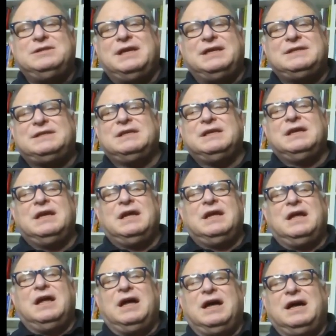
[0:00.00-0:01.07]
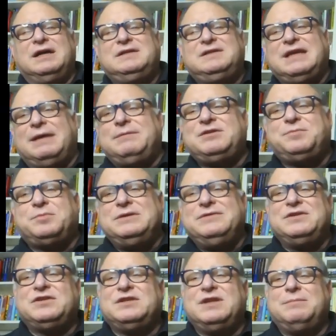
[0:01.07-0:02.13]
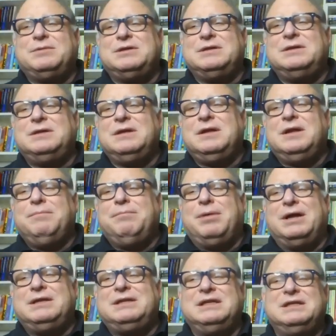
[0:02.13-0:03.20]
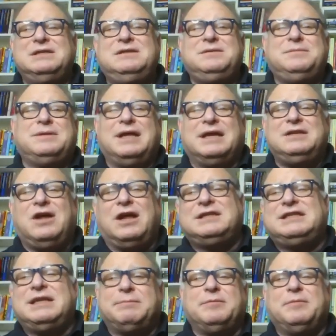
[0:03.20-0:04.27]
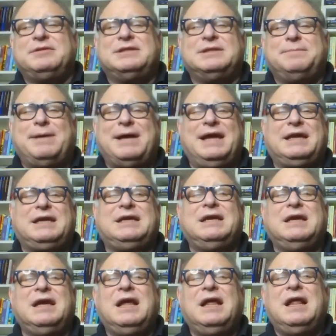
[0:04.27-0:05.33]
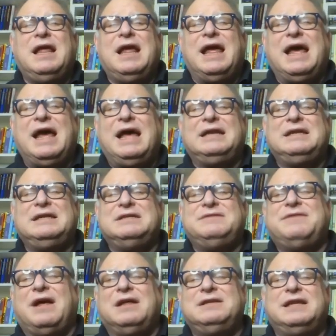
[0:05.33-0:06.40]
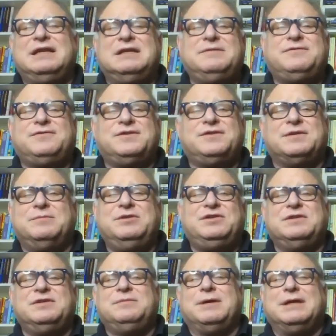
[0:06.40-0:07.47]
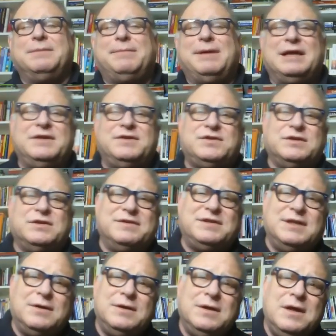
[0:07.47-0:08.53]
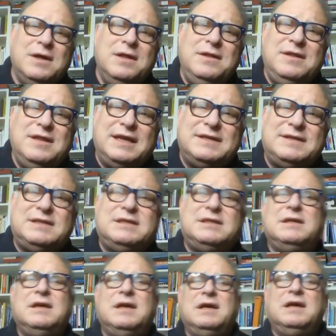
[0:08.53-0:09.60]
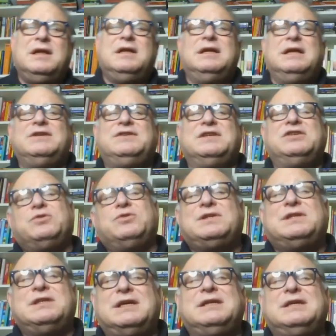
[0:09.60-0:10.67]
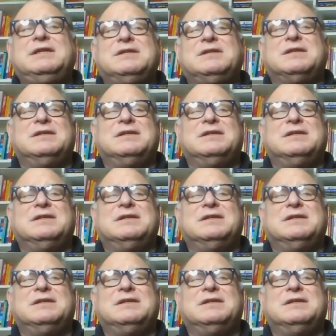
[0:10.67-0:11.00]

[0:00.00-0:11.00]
date, same as previous number, but not acceptable to the bank, and invalidated for some reason by the banking service. Now, this is interesting.